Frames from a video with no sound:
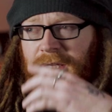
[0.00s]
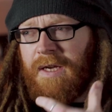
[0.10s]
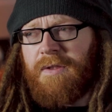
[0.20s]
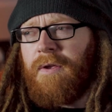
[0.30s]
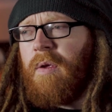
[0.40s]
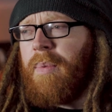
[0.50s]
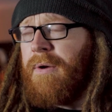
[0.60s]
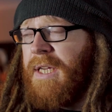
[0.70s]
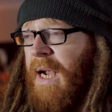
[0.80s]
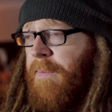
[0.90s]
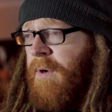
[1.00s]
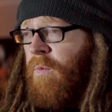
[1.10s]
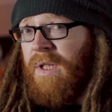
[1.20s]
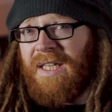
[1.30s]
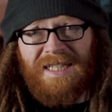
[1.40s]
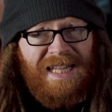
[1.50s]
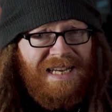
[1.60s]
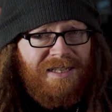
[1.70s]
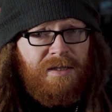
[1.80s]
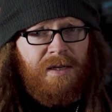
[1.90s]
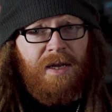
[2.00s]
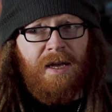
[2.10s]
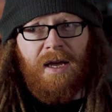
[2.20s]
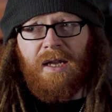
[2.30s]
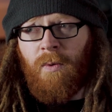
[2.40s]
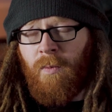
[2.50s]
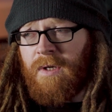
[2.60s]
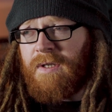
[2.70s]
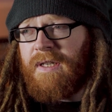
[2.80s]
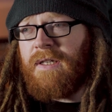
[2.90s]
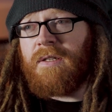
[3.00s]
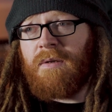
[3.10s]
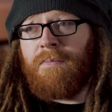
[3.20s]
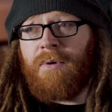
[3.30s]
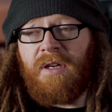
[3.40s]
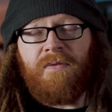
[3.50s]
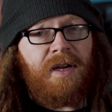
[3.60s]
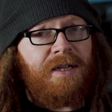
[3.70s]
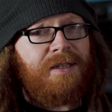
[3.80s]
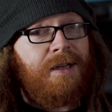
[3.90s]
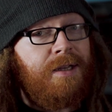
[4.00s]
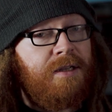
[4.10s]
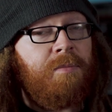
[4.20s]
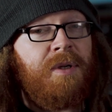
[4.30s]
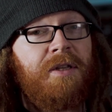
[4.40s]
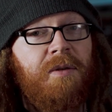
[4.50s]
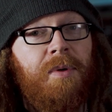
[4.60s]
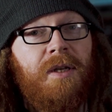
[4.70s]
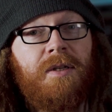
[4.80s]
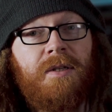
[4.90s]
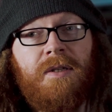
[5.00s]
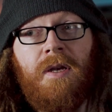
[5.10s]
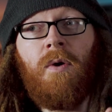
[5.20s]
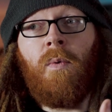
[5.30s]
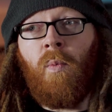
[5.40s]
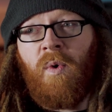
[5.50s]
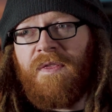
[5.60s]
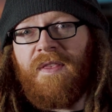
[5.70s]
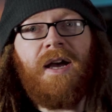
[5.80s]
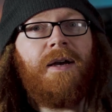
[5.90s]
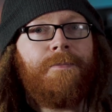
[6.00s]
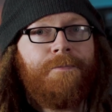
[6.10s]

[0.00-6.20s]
It's like a £30 camera with its lens, and I want to see at some point if I can take decent miniature pictures with that.